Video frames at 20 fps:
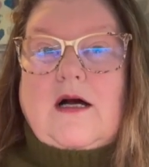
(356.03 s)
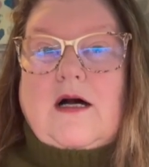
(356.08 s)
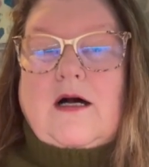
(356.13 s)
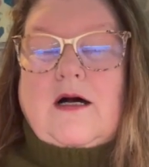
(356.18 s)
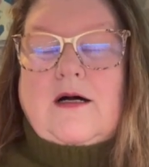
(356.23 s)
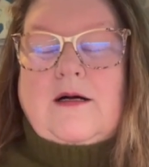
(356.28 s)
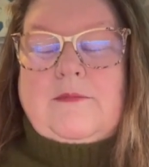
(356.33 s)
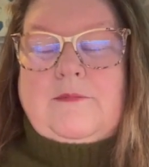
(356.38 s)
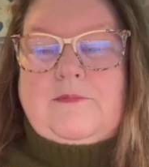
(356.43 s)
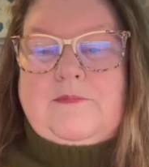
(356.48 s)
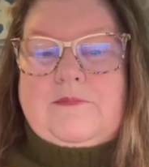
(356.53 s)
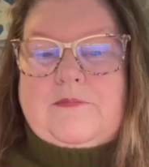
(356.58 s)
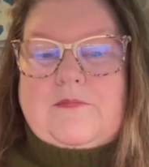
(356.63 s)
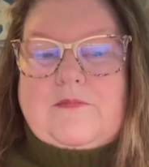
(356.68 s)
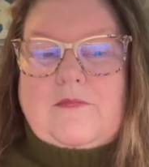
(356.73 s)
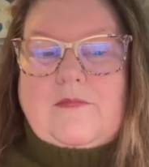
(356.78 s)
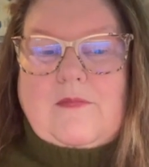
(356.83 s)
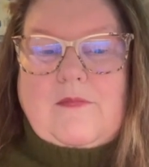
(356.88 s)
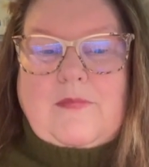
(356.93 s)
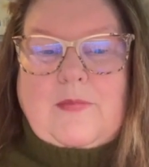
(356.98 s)

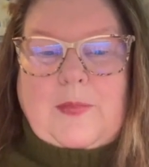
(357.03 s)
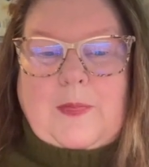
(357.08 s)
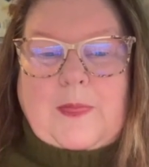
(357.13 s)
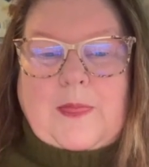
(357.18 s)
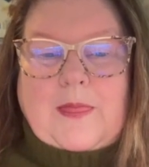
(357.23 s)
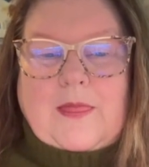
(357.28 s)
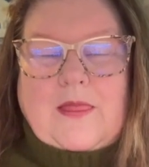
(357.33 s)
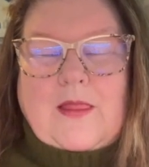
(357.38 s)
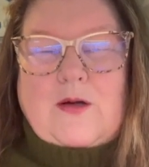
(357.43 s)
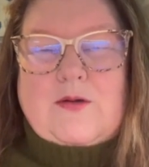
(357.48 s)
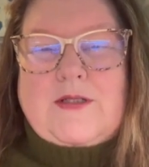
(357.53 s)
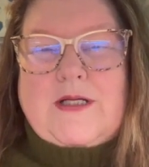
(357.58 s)
they're